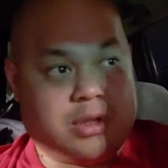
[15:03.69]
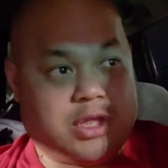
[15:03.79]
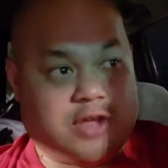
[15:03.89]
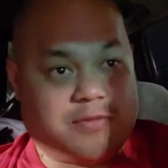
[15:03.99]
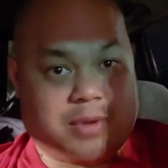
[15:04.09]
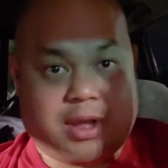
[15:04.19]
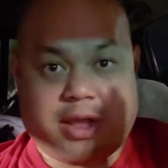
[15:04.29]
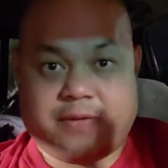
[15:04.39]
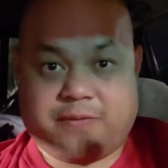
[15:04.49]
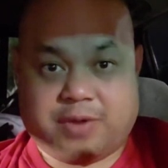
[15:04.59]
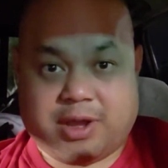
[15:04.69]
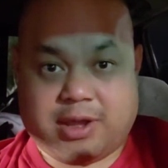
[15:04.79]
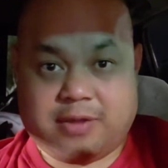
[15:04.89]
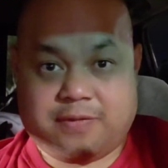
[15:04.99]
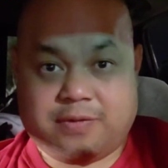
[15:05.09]
gave them a high
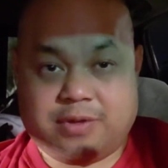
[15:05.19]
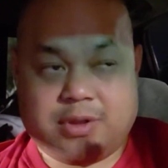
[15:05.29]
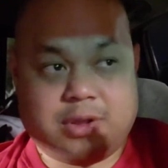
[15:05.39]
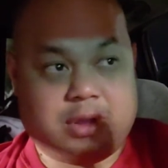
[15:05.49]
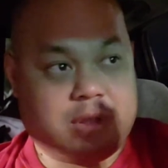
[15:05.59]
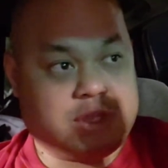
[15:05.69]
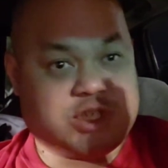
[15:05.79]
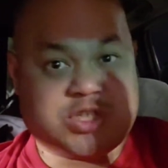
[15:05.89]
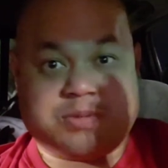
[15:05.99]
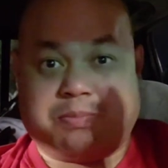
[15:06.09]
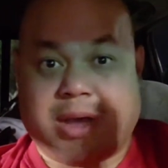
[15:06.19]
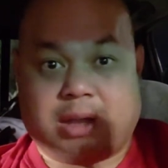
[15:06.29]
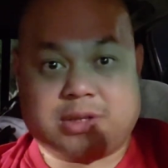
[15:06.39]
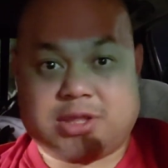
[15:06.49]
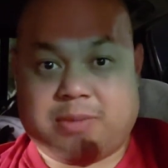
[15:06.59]
five,
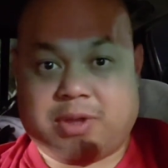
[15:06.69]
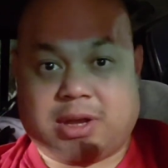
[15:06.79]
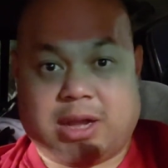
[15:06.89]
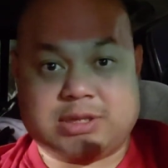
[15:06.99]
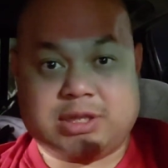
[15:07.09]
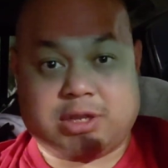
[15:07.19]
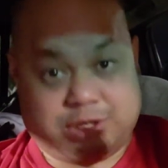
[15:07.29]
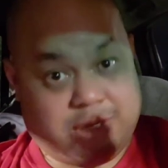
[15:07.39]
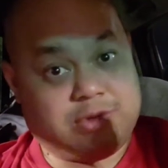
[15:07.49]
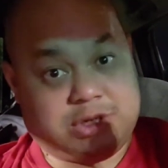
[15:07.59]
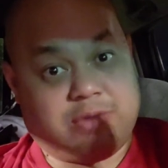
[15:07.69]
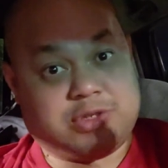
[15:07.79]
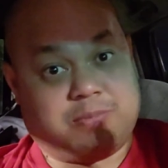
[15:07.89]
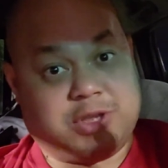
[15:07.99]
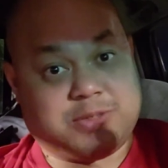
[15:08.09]
smiled at them constantly because she was
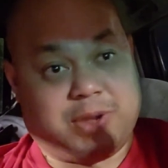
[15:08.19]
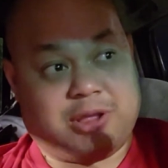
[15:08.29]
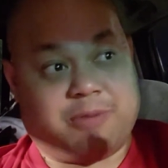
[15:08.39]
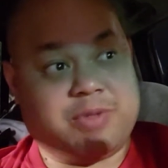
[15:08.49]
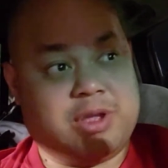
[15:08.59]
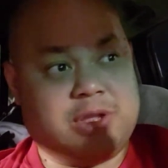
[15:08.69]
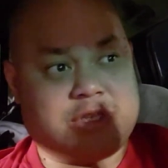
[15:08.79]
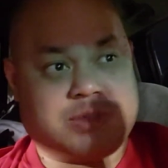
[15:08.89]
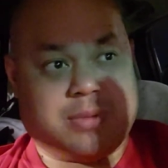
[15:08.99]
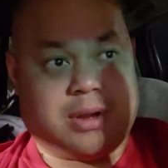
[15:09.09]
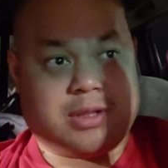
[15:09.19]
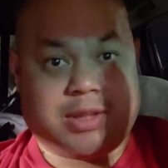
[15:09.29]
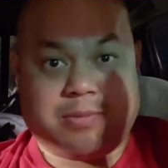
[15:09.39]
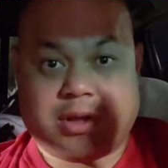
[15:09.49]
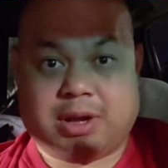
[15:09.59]
a big smiler. Smiled at
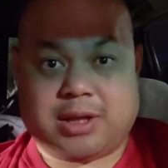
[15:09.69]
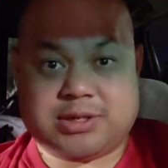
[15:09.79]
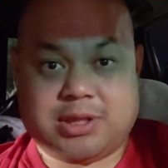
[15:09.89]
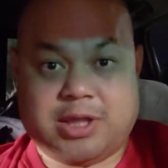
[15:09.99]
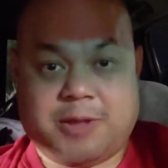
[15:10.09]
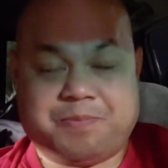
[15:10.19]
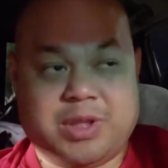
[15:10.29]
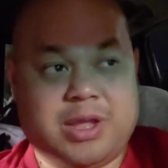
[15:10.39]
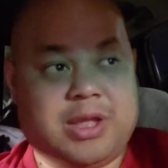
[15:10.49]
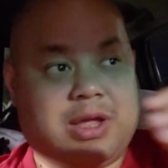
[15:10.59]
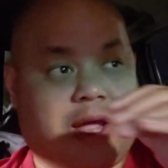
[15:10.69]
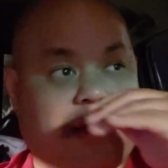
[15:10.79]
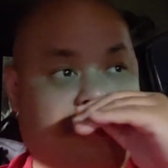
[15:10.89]
them constantly, and you